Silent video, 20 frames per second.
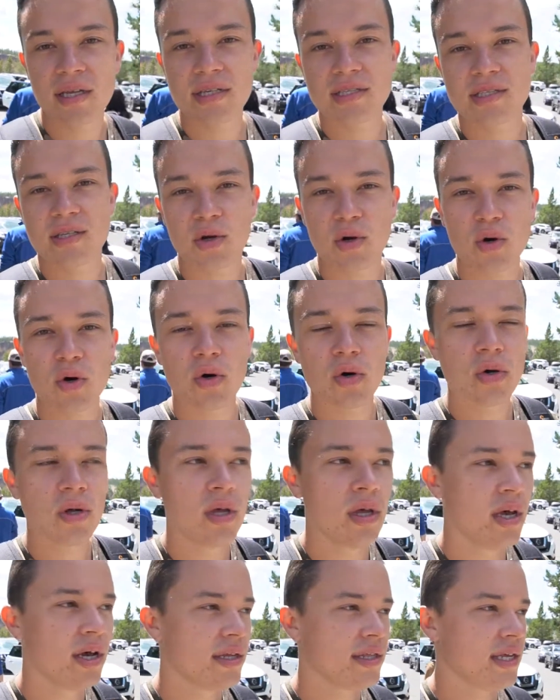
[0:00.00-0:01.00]
That's the goal
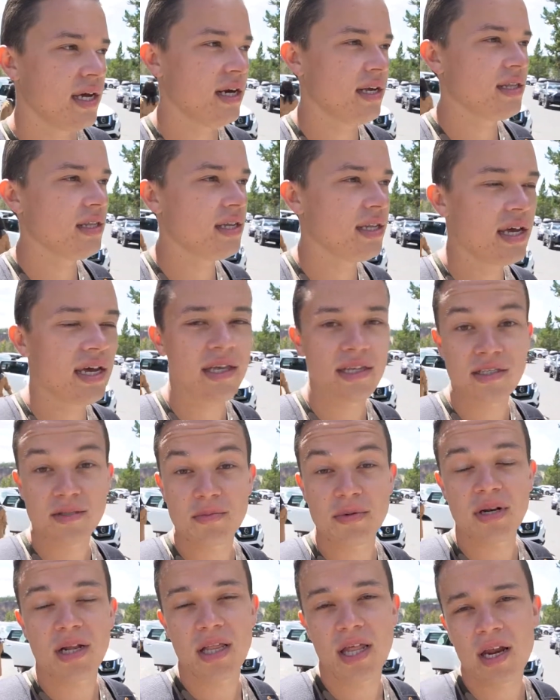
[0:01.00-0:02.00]
at the end of the day. There's
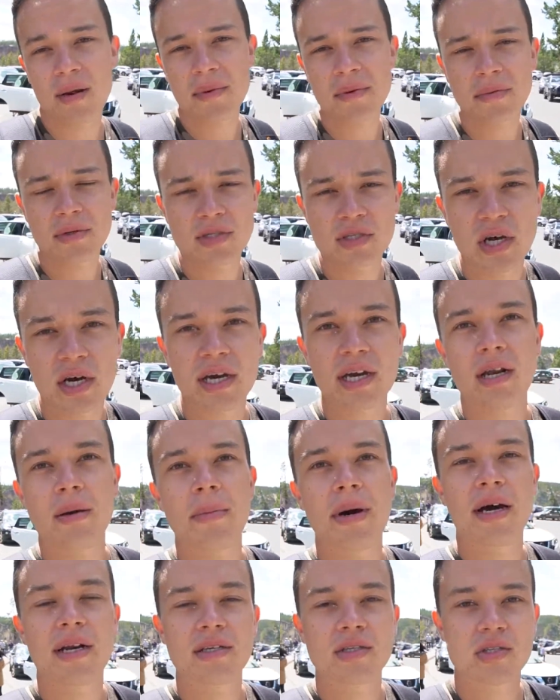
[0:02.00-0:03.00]
been a lot of people talking
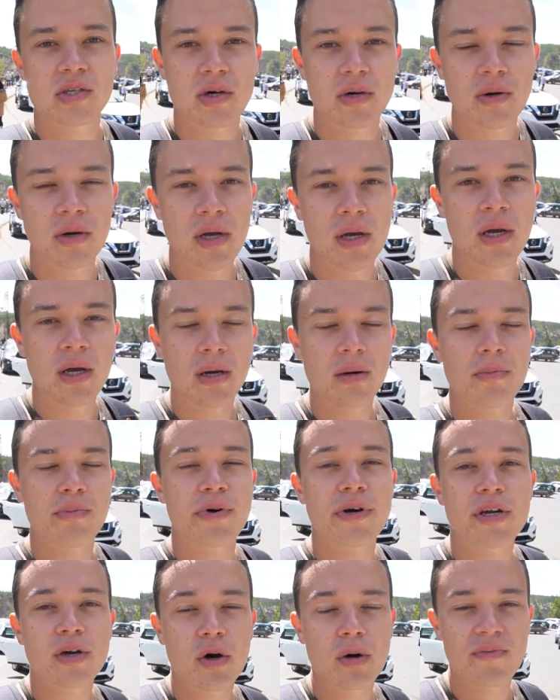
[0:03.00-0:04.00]
about it, so
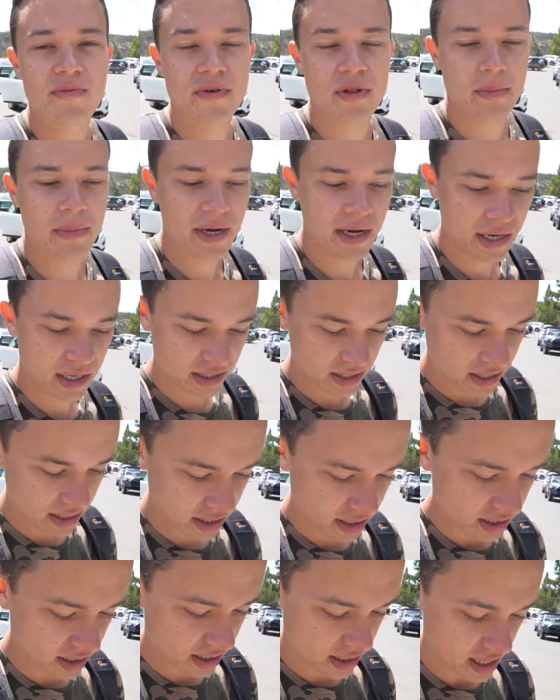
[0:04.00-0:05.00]
pretty hopeful about it at the end
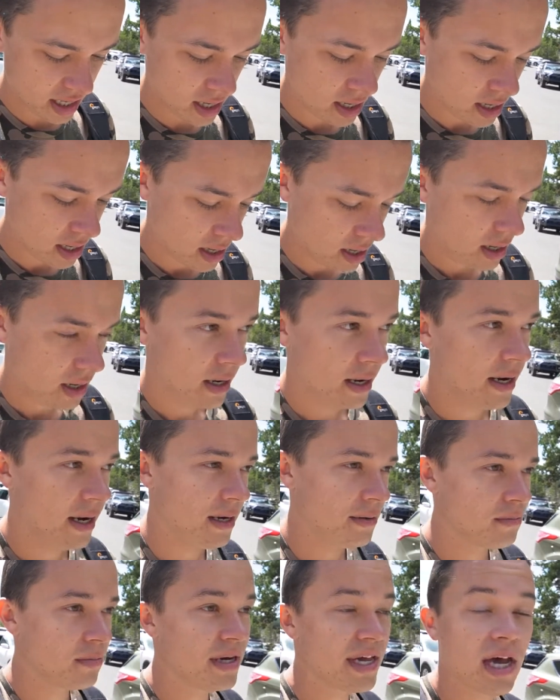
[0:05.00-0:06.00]
of the day.
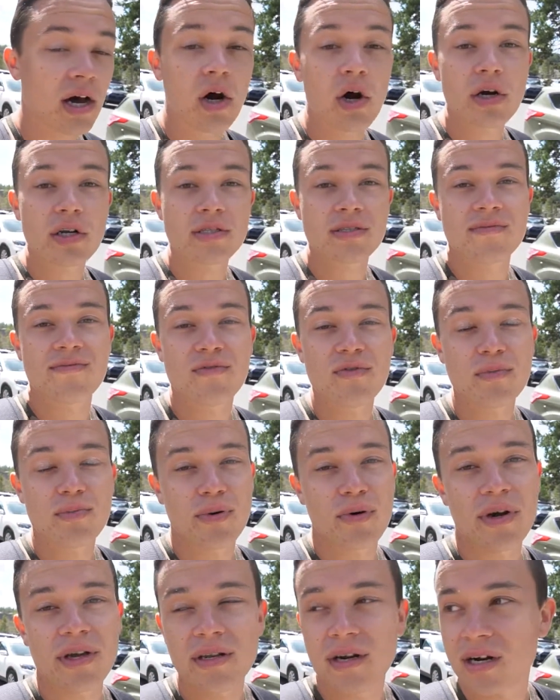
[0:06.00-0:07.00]
But yeah, Artist
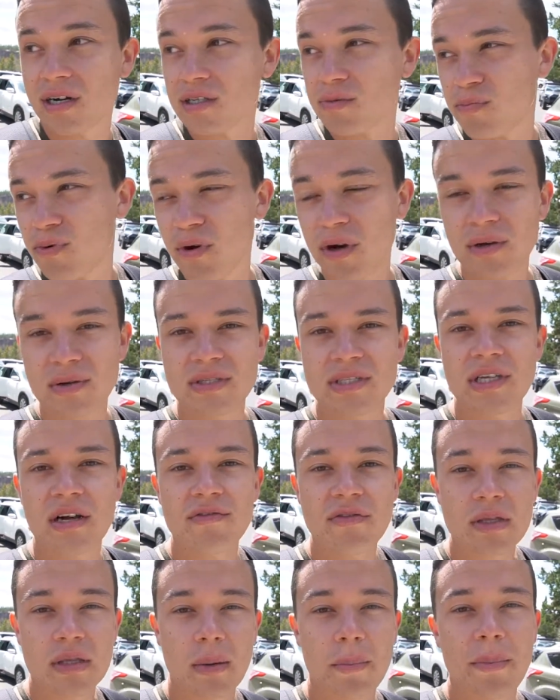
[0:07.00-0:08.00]
Point was
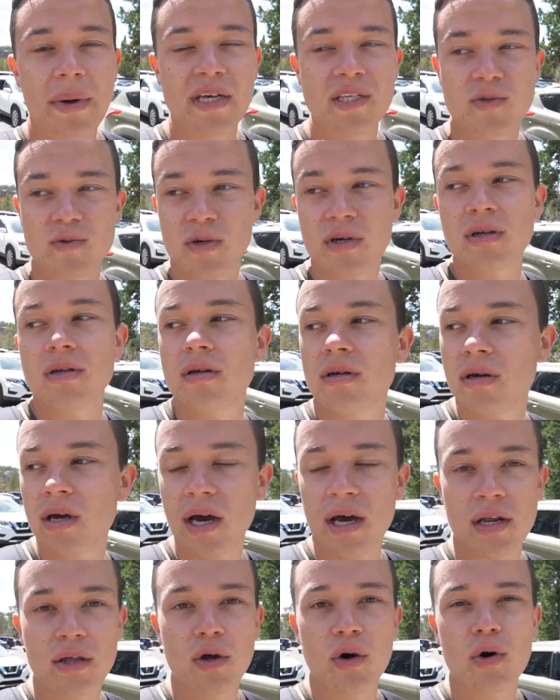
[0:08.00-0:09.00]
definitely the best one
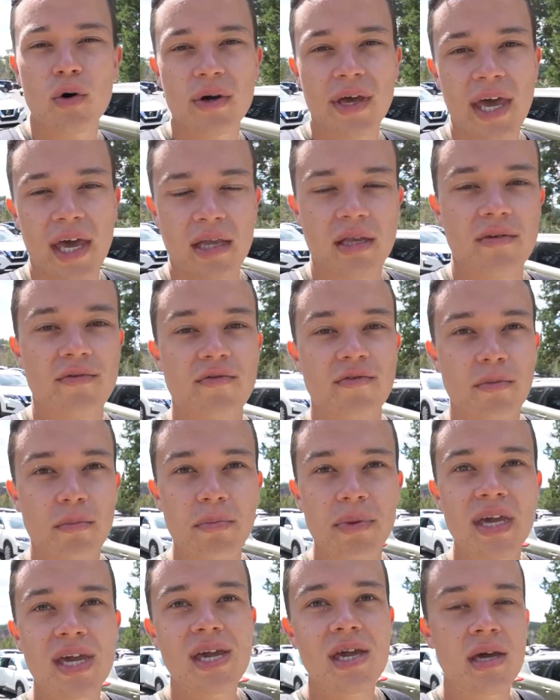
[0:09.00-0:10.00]
out of the whole canyon for
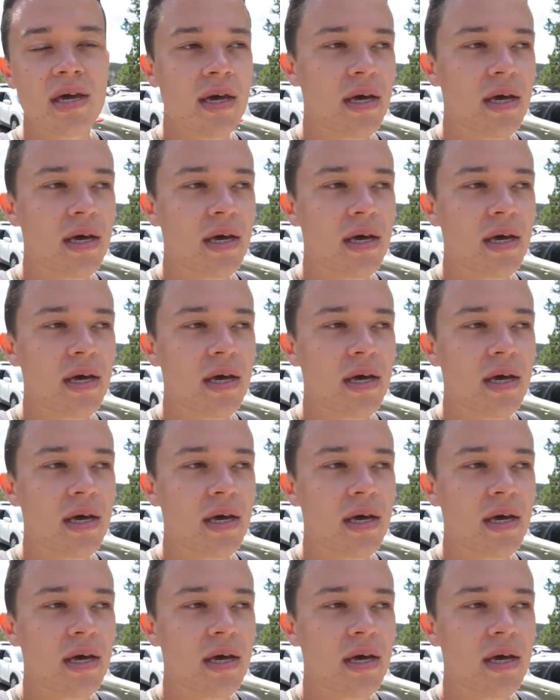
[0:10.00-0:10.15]
me.